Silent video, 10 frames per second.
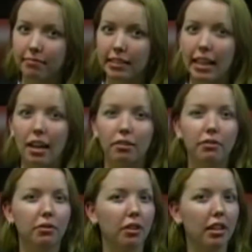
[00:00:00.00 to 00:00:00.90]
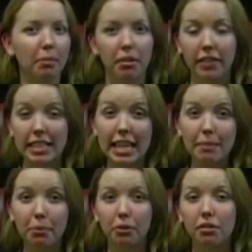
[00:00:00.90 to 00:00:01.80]
Now, for a couple of
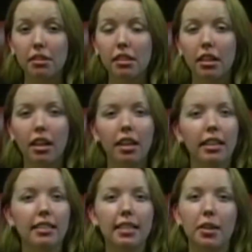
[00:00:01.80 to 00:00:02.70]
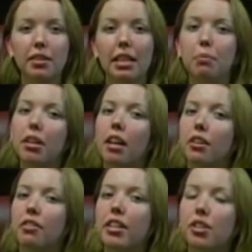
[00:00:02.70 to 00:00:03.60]
examples, let's say you sleep with an
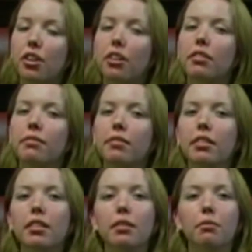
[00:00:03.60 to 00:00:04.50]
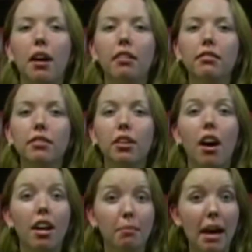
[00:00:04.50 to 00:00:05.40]
underage girl. Well, you're
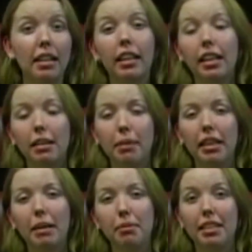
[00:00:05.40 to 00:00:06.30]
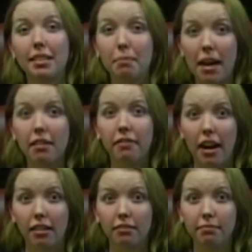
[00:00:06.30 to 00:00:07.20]
automatically going to be labeled as a
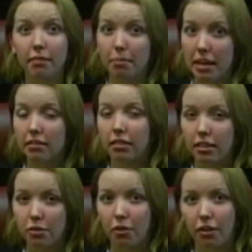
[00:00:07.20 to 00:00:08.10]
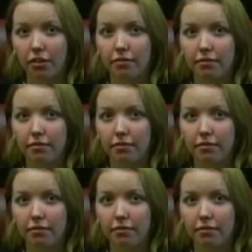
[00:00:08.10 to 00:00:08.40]
pedophile, a mental disorder.